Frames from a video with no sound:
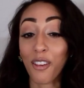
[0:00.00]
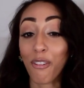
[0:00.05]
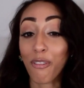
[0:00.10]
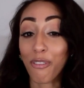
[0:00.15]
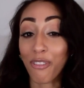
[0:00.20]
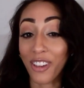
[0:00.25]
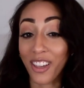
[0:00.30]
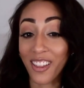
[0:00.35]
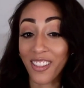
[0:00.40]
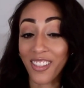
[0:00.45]

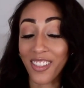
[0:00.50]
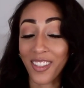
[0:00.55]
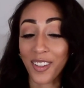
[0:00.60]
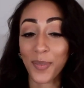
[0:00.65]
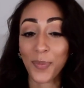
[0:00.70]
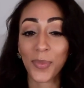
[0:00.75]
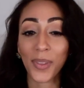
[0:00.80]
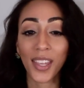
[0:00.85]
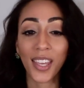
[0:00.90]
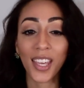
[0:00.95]
5th,
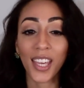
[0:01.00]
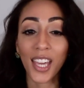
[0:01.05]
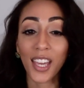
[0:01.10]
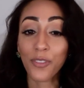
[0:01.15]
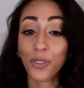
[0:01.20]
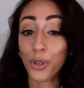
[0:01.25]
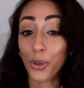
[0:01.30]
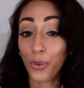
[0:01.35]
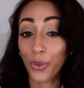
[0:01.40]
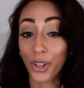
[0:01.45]
if
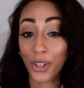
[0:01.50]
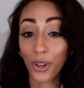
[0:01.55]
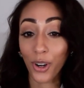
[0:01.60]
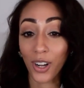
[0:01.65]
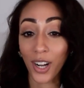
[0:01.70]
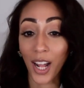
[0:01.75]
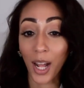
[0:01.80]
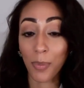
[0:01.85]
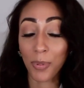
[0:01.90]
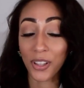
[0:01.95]
your green
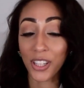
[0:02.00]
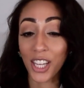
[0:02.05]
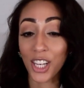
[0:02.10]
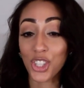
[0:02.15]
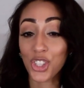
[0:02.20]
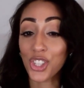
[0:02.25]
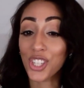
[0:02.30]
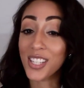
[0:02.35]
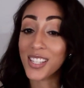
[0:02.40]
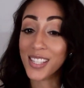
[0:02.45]
card
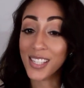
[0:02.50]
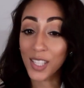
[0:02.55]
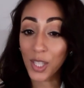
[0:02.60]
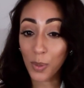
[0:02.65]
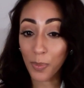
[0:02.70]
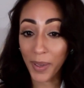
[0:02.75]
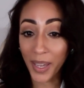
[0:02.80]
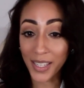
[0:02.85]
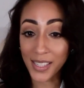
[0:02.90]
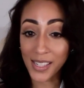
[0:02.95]
application is still
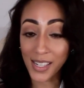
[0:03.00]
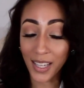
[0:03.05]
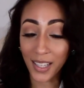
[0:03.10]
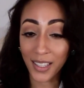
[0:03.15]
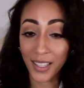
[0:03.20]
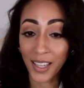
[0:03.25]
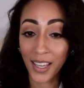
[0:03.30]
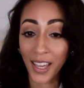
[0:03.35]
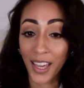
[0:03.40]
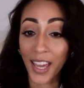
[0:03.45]

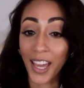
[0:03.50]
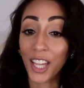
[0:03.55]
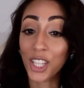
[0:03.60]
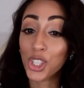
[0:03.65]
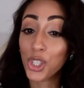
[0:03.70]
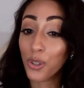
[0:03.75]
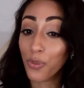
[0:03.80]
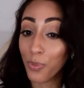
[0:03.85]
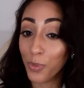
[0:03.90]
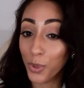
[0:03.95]
pending and
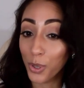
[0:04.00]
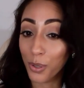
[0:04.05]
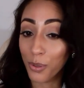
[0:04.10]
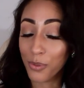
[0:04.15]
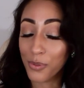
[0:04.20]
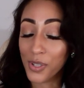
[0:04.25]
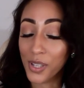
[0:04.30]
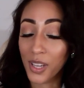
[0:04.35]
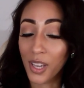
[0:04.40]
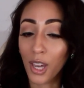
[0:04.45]
you've
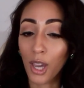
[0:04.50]
moved,